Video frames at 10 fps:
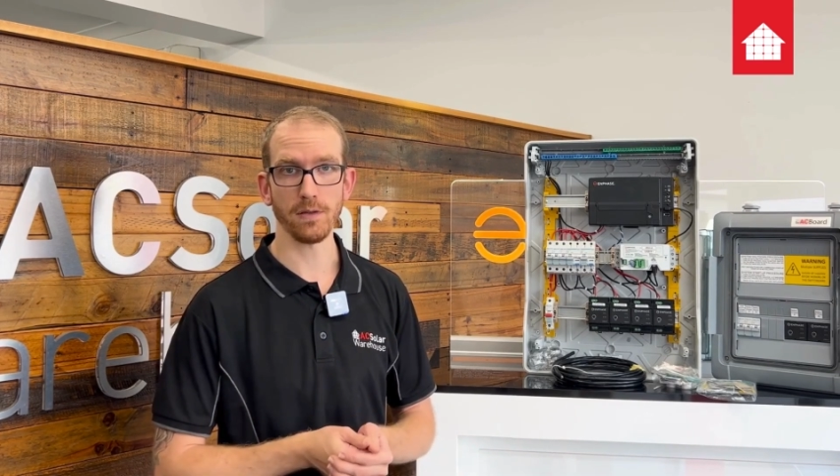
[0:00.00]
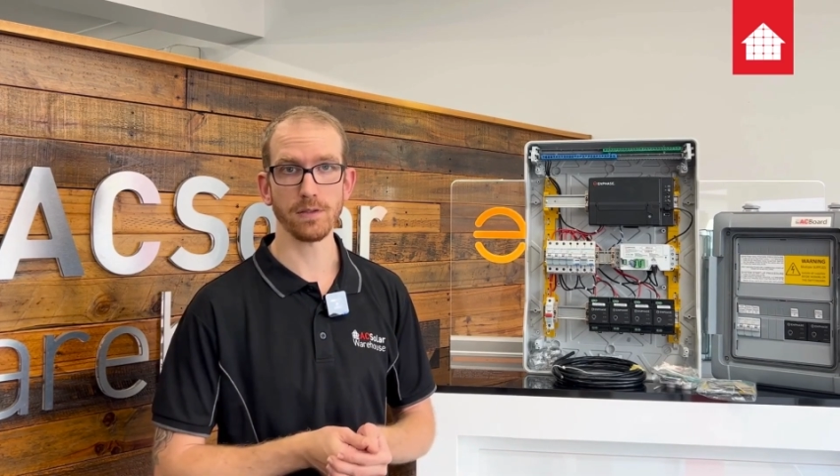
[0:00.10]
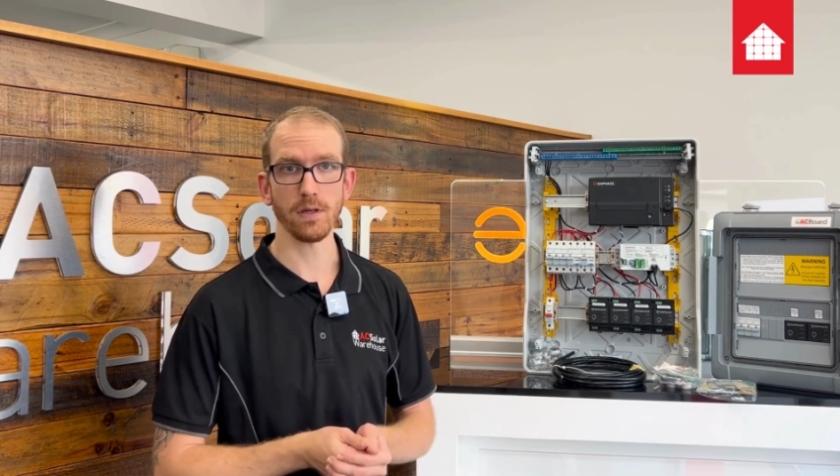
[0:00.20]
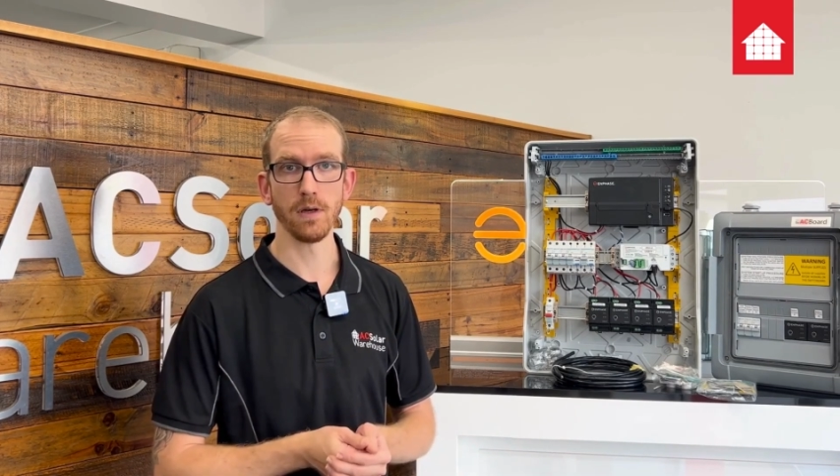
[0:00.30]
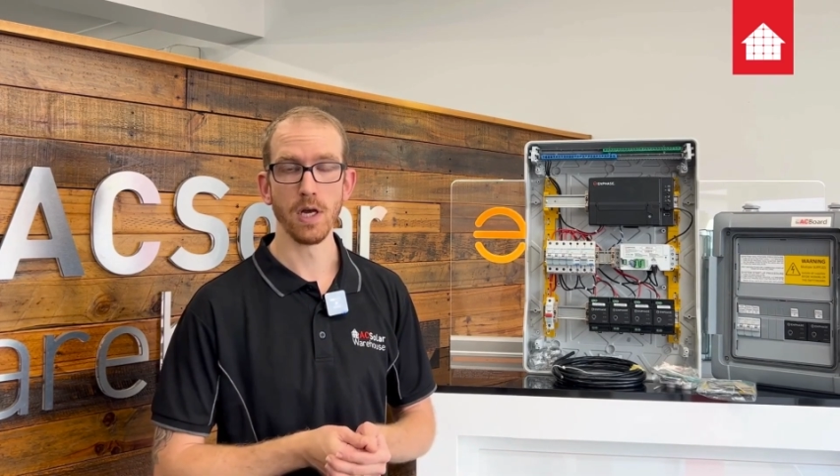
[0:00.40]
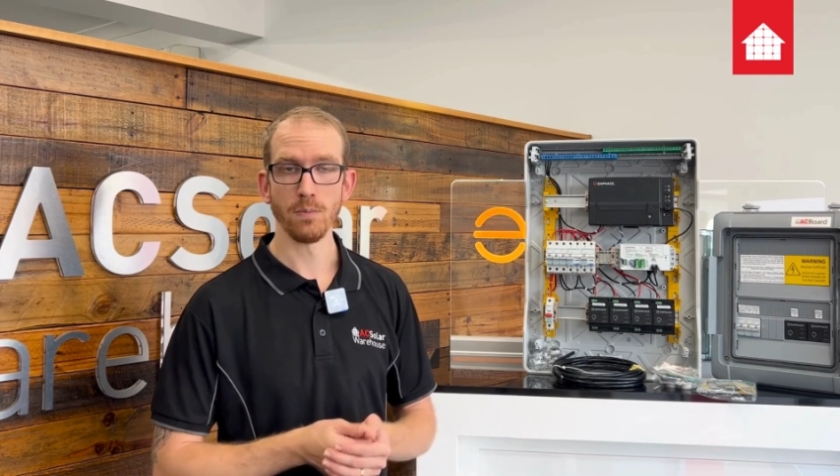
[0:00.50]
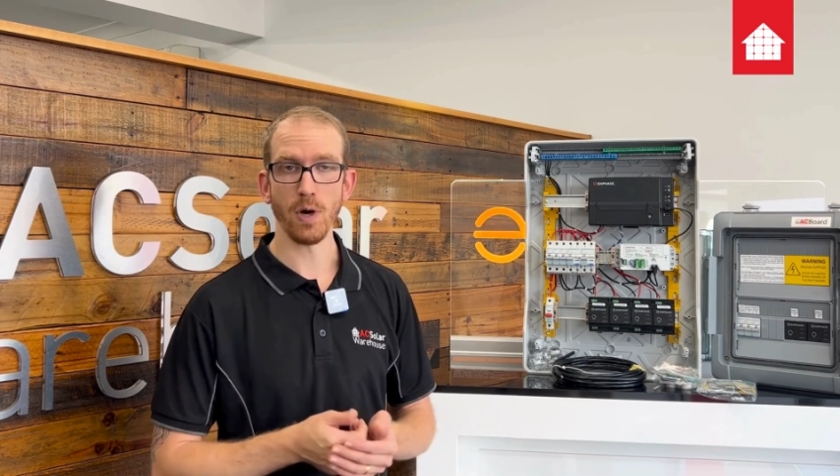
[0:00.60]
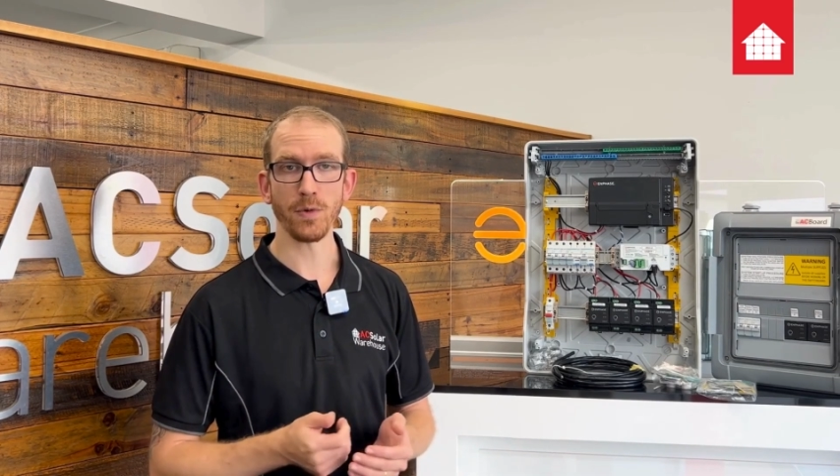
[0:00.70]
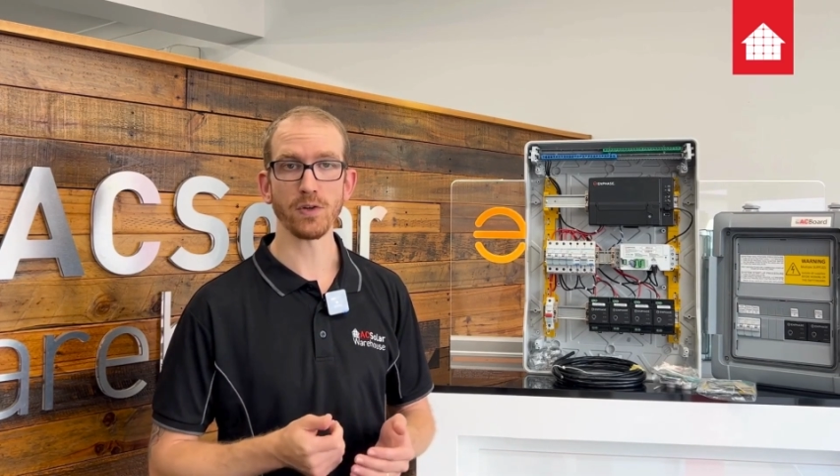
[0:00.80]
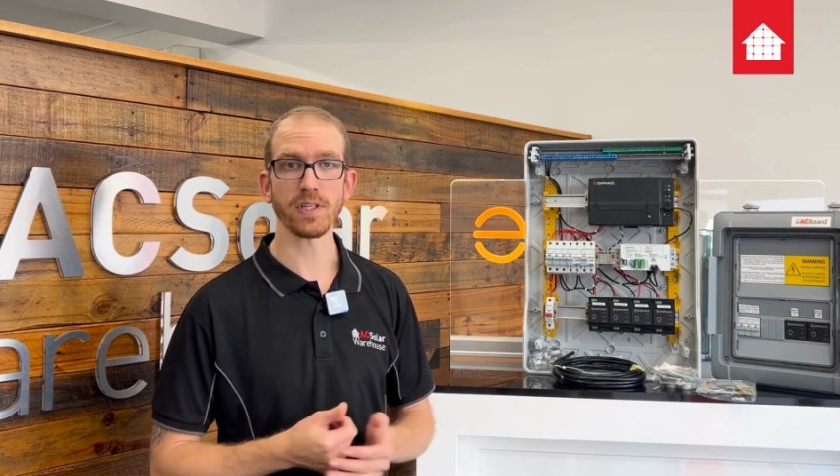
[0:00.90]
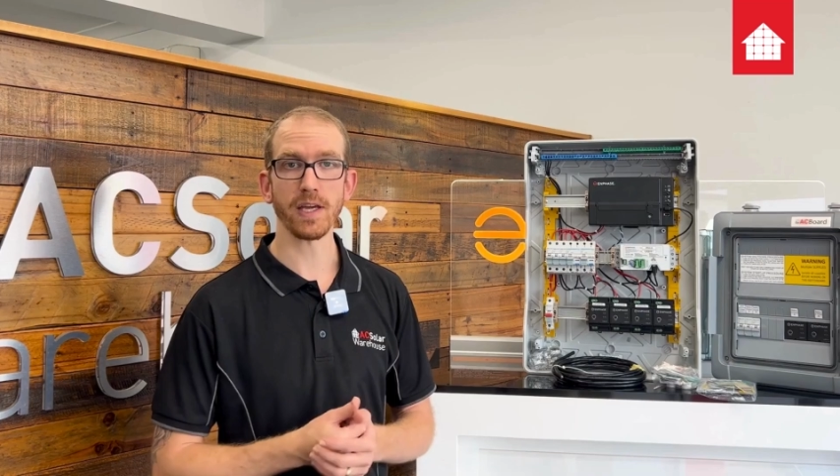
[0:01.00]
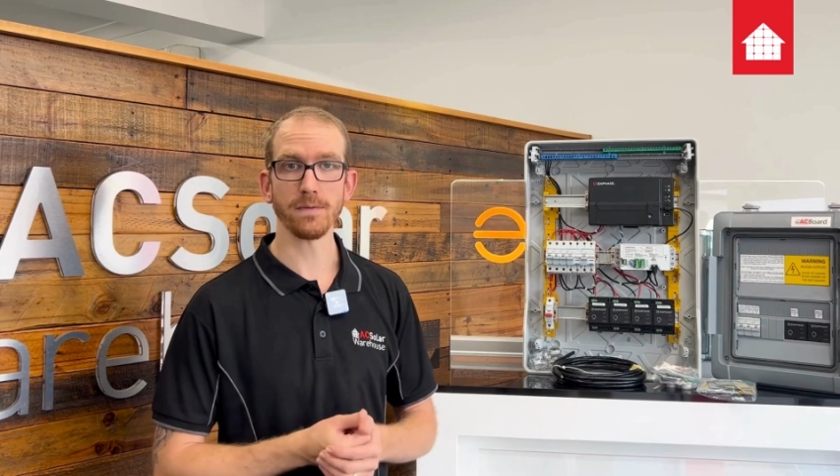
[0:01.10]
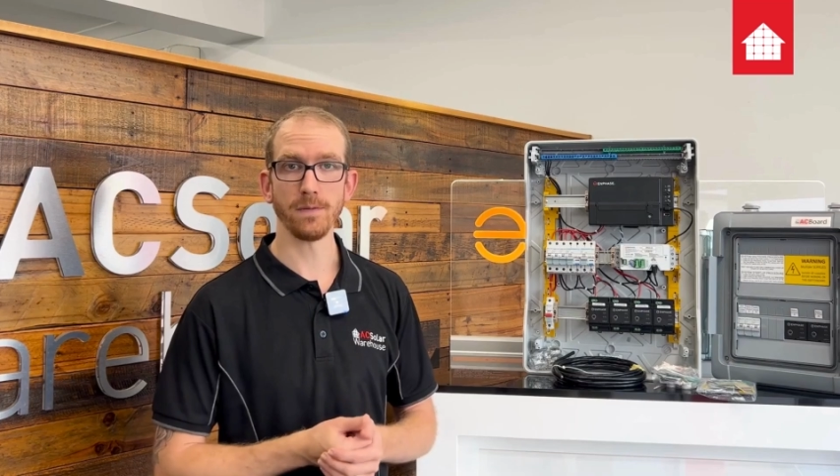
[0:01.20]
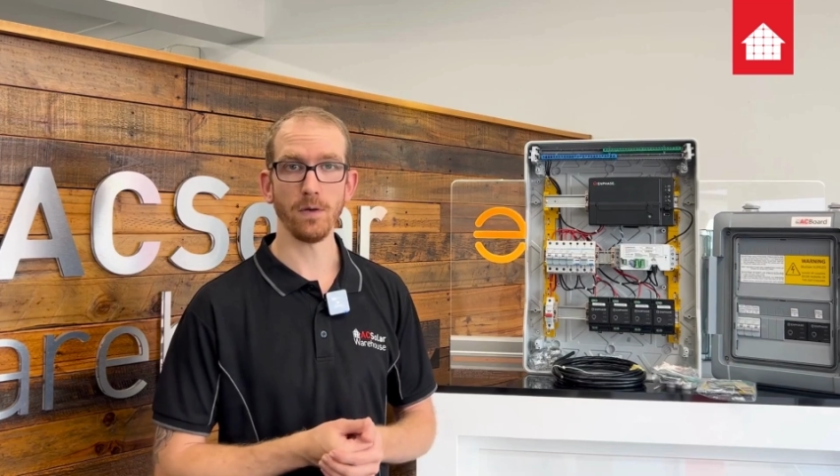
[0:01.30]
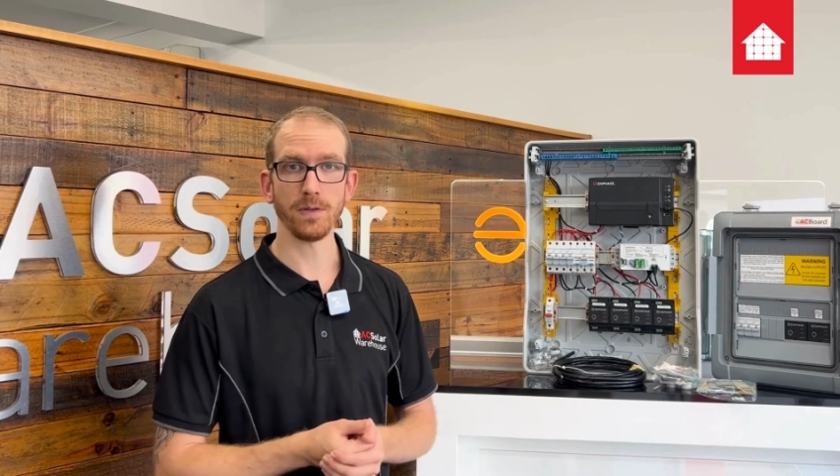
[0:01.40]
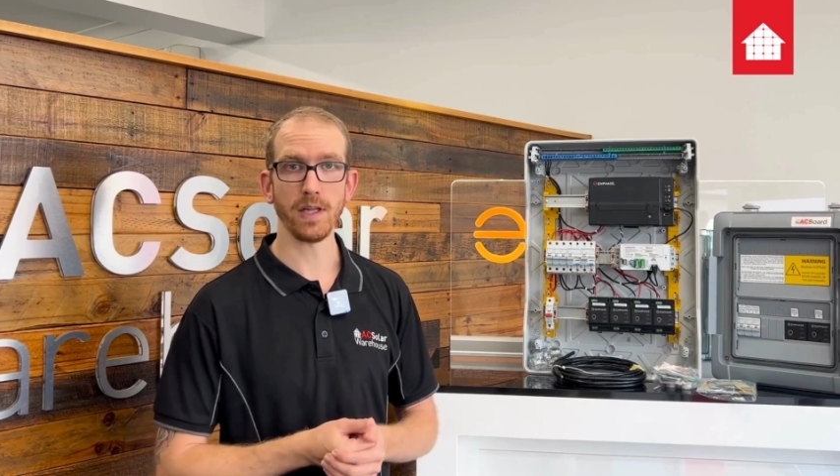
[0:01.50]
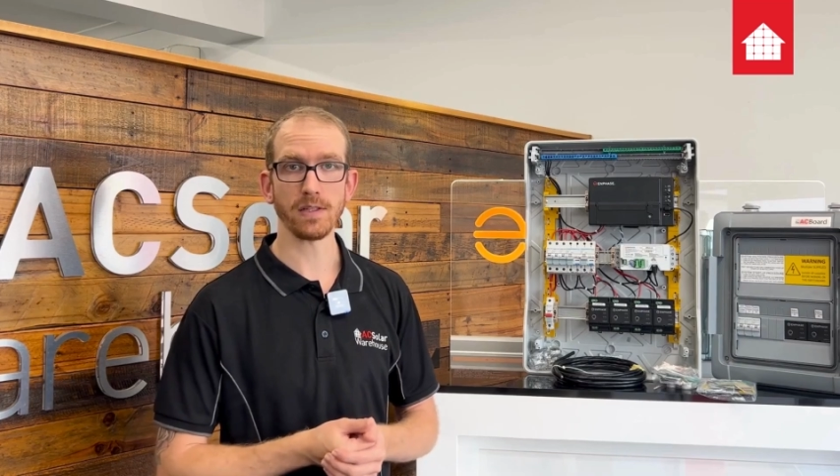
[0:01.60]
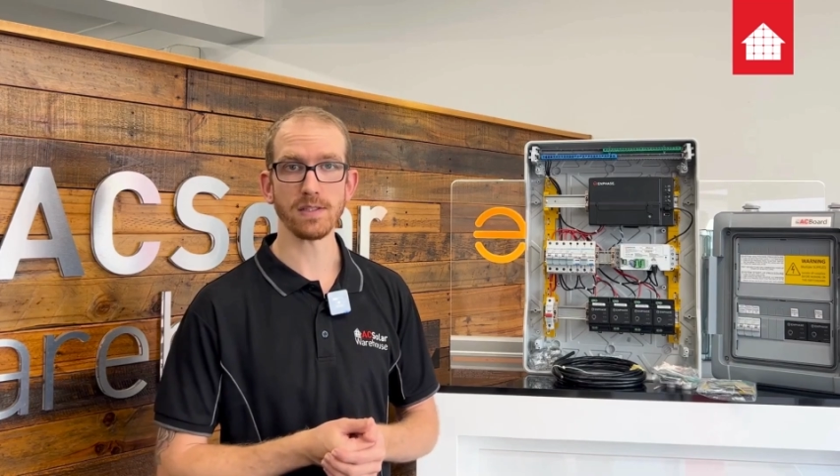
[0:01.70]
so it might be good to get involved in that to